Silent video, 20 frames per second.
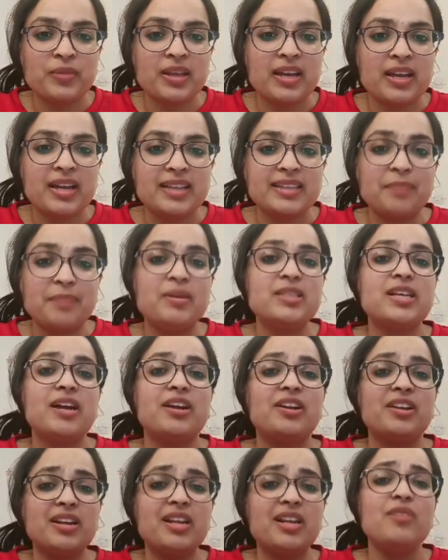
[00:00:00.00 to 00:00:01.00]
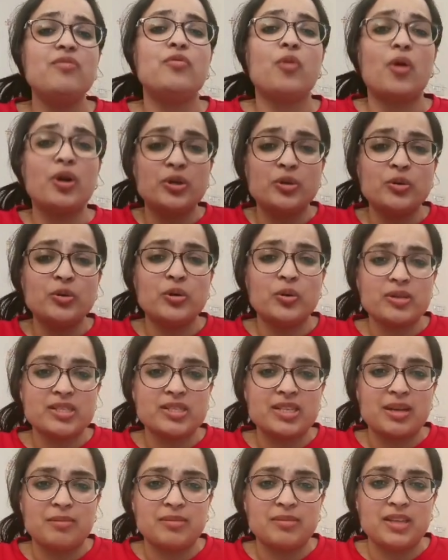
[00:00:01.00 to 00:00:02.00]
That means I really want to know
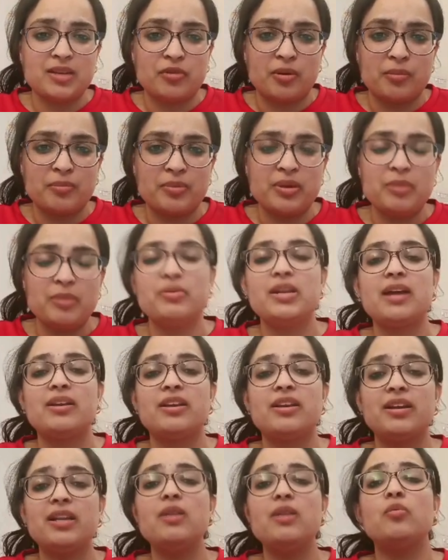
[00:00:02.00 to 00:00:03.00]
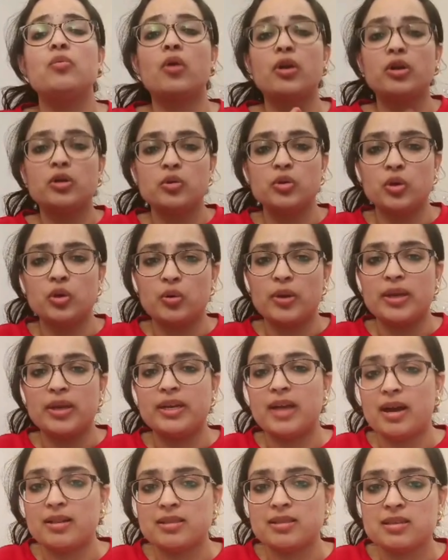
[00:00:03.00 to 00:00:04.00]
something from people. I really want to know an
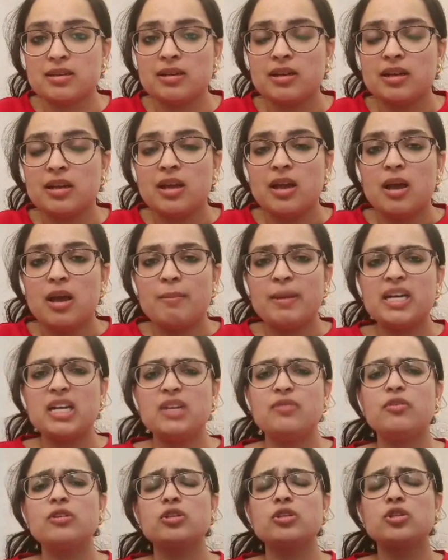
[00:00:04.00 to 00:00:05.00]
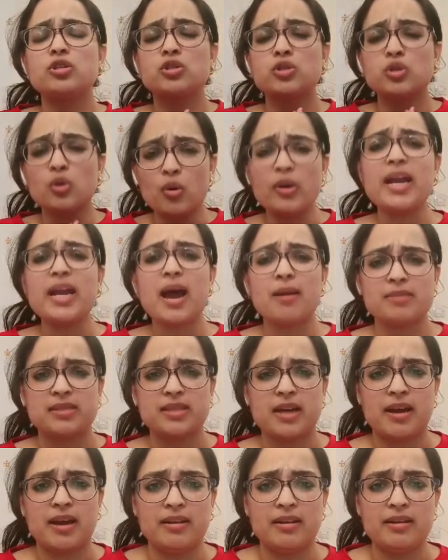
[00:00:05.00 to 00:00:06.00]
answer, but it was so damn
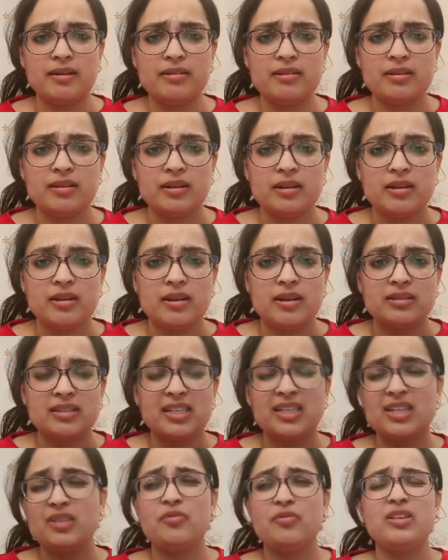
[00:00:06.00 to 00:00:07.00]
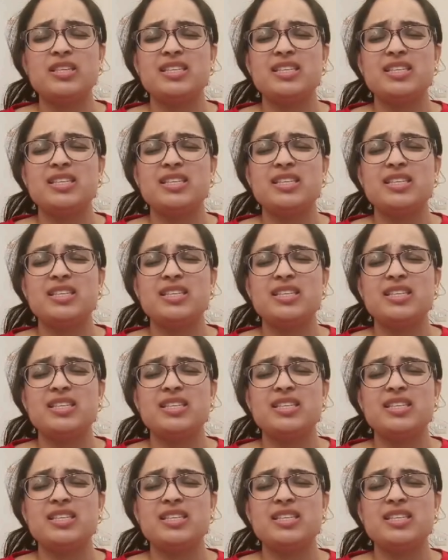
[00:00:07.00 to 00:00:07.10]
silent that it was